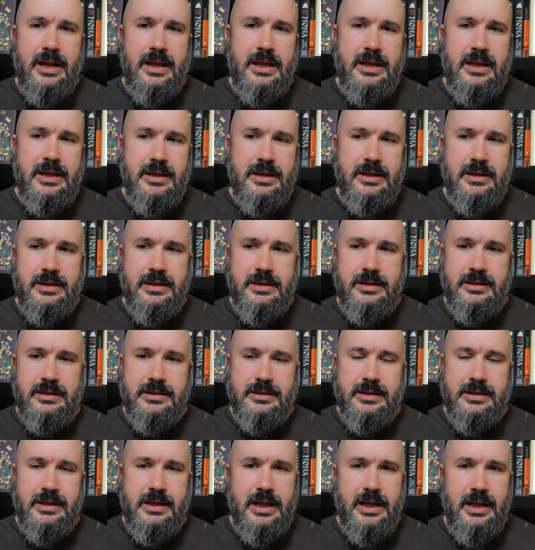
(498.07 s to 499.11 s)

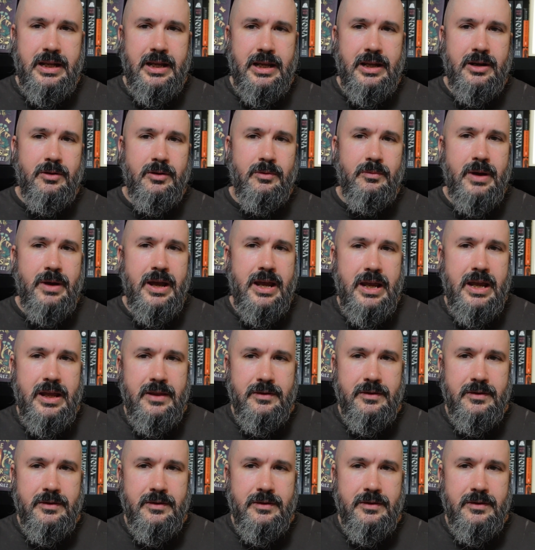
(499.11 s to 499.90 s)
is getting in her way.